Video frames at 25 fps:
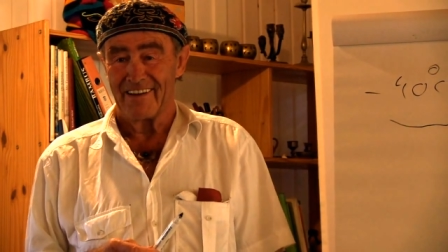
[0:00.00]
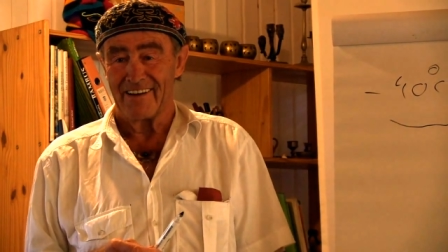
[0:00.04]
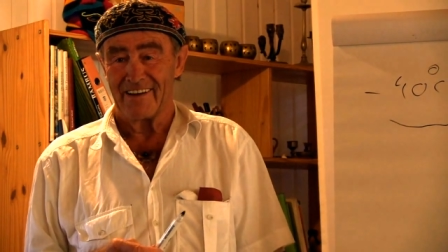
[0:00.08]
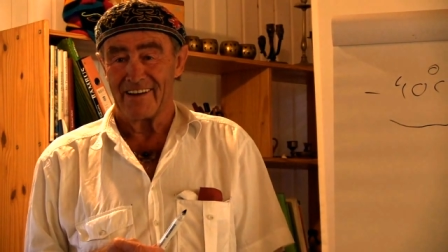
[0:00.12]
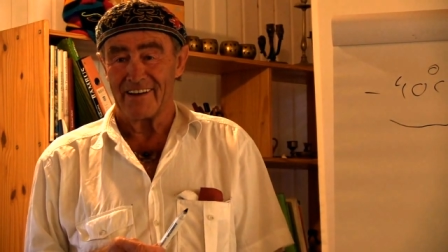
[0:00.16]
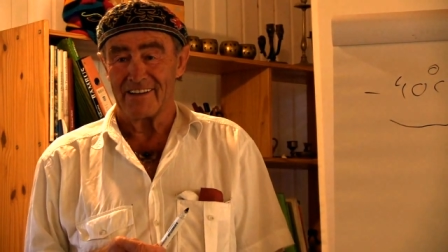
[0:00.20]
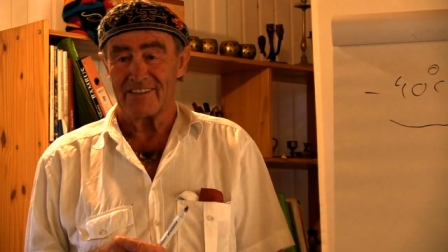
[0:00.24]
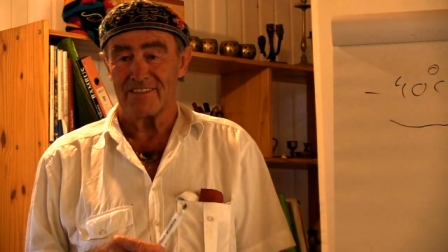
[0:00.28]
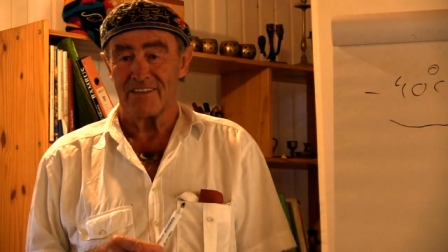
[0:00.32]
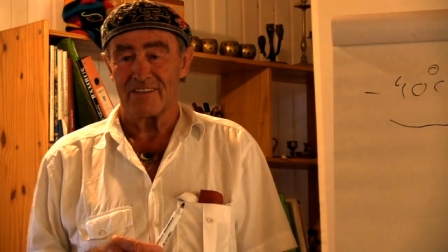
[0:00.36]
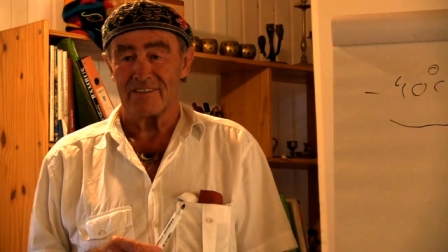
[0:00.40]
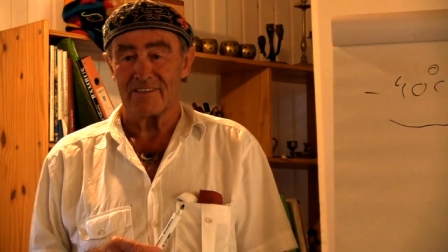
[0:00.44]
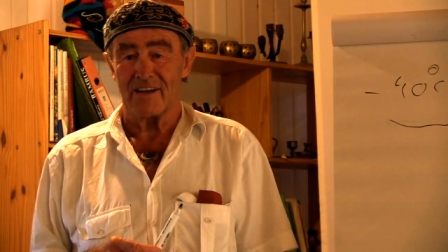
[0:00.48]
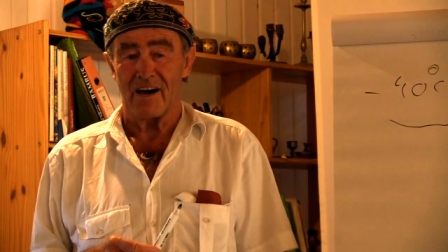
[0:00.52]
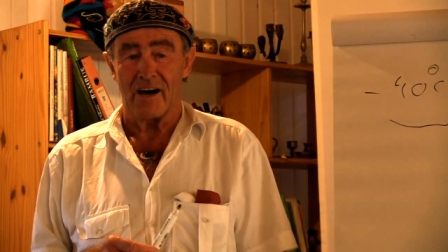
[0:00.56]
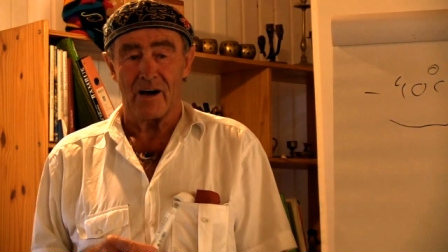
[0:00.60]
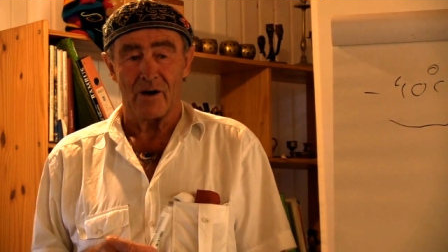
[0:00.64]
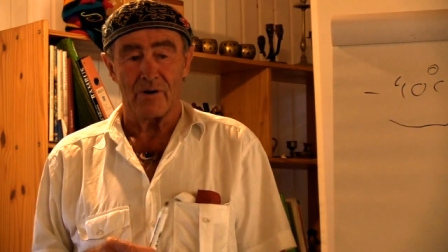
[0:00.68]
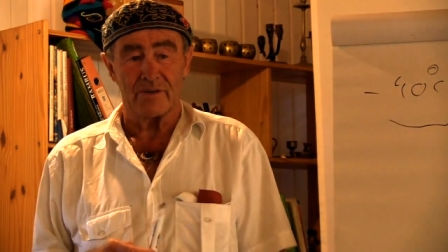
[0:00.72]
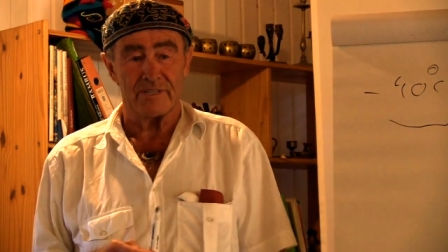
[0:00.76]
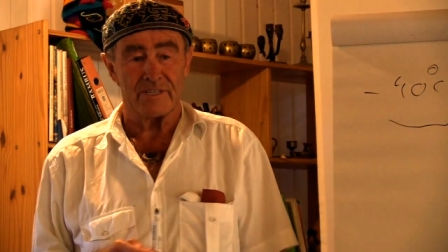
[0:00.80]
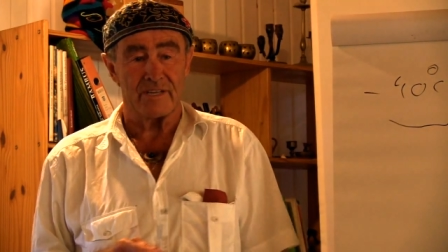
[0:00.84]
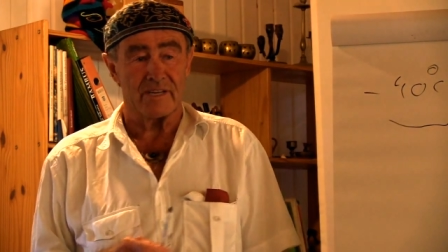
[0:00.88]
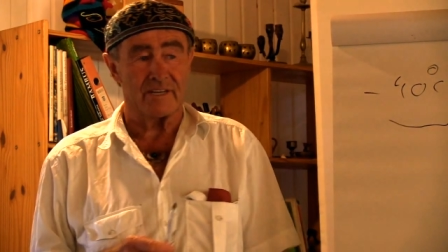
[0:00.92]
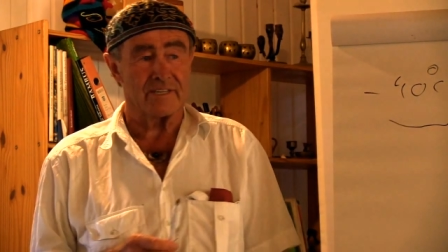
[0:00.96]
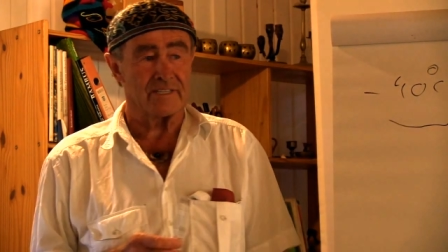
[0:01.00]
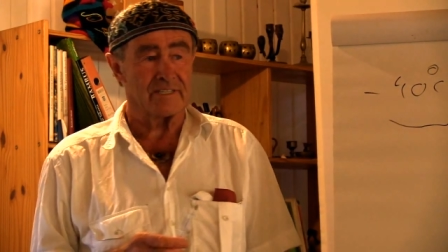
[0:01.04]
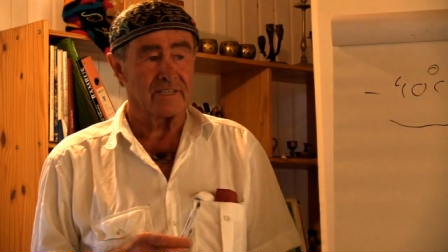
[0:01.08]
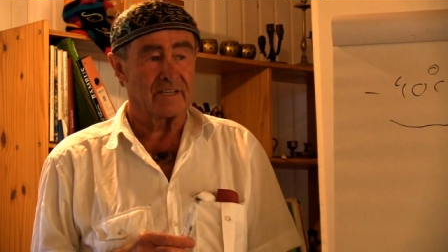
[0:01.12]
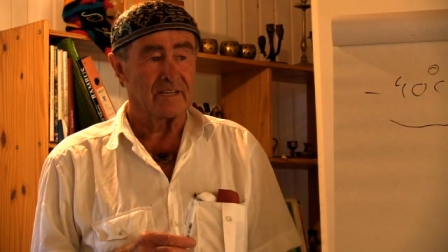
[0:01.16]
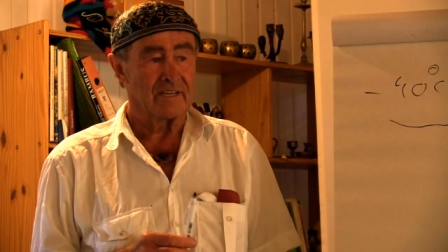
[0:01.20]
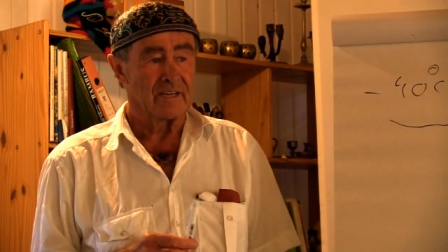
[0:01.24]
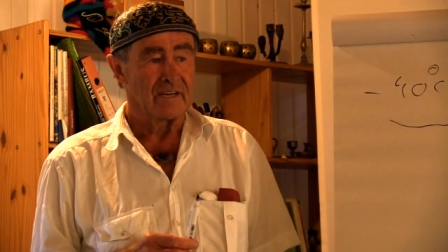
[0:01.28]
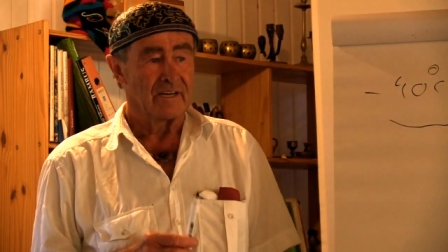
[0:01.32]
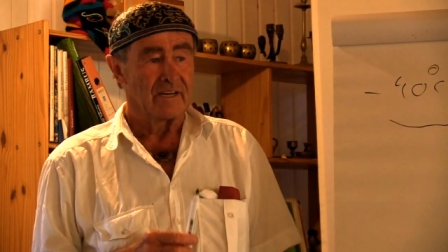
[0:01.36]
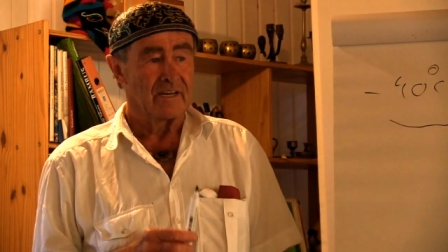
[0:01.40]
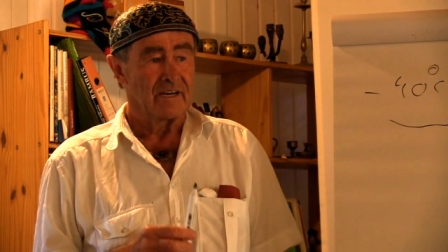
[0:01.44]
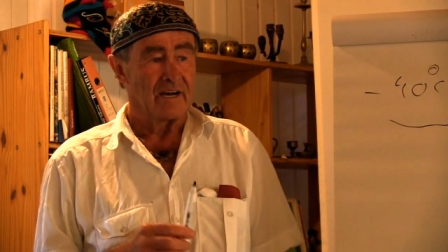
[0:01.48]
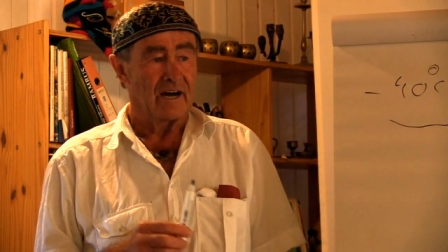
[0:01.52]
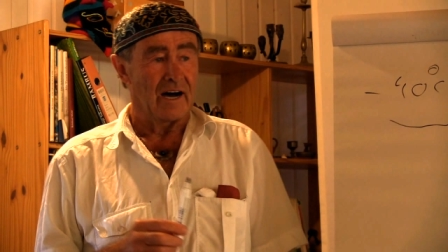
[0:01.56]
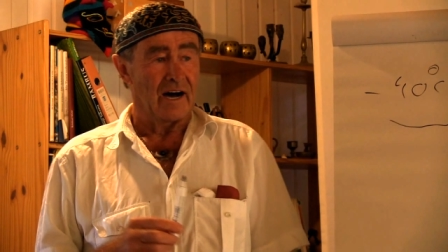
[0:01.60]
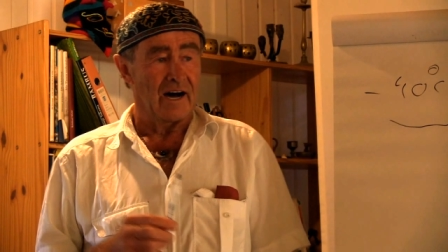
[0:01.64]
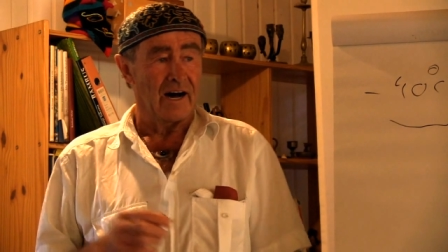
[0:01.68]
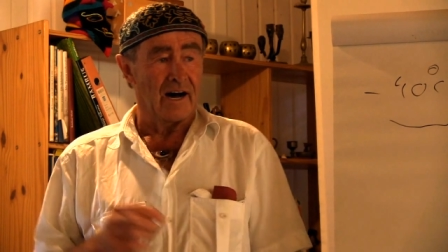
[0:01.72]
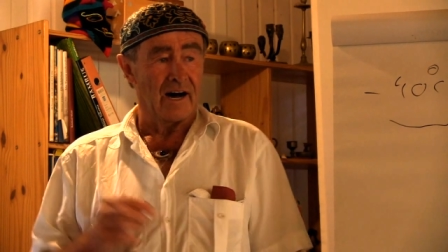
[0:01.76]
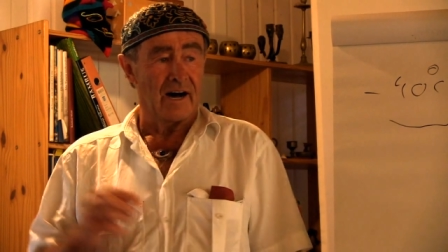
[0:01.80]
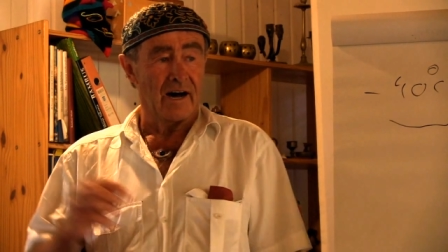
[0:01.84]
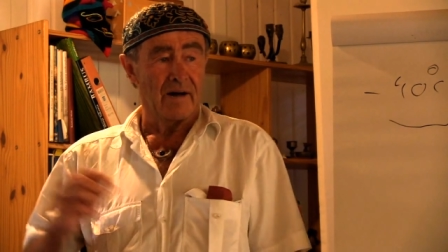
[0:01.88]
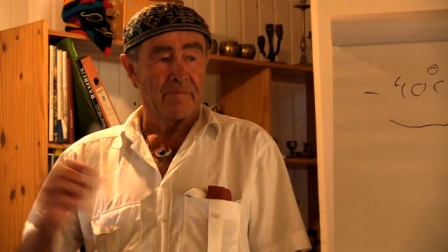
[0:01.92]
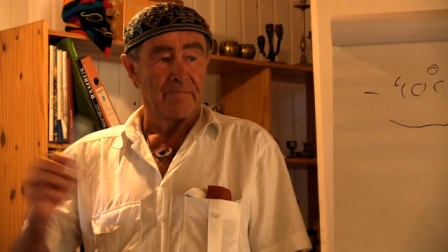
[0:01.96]
And these houses
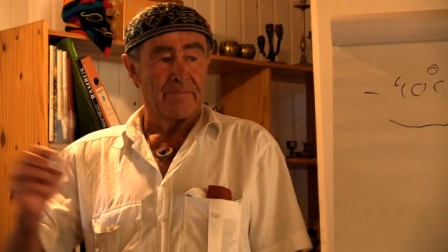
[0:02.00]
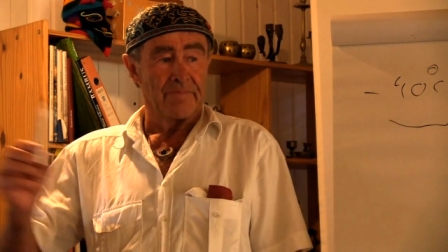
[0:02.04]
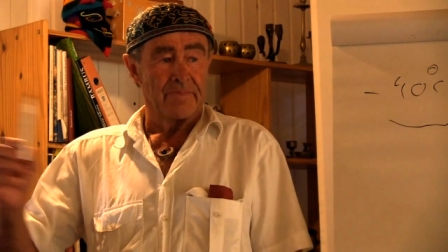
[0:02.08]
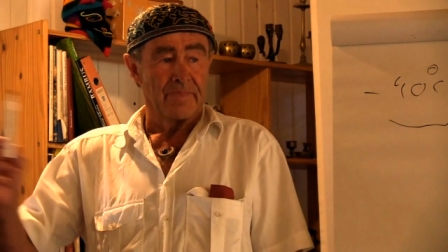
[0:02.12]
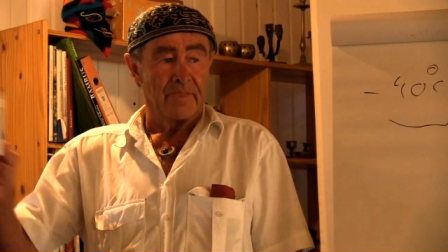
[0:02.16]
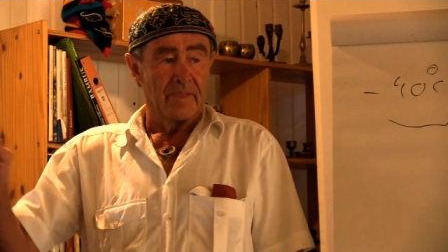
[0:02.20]
are